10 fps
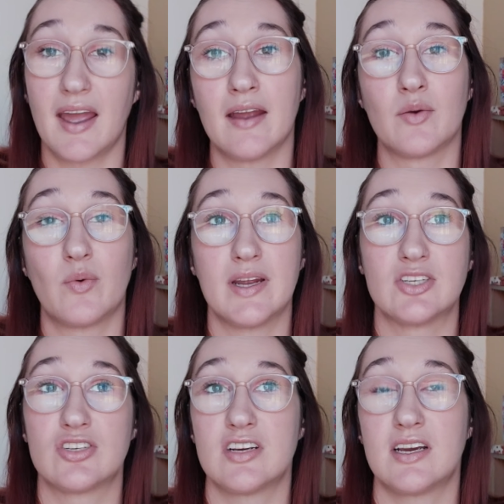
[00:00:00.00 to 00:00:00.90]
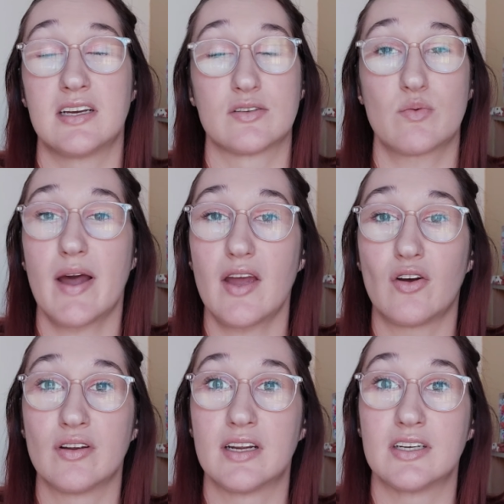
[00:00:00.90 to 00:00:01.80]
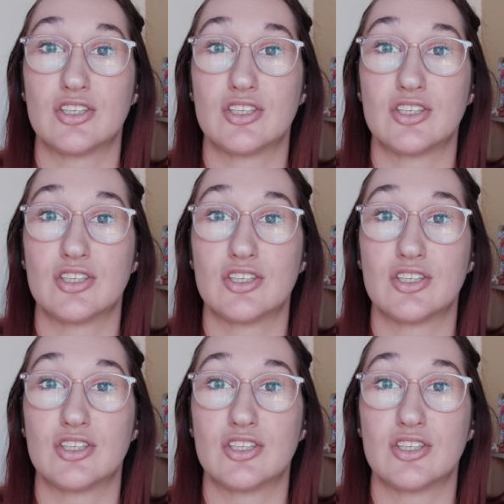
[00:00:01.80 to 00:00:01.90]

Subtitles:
And when she is way older,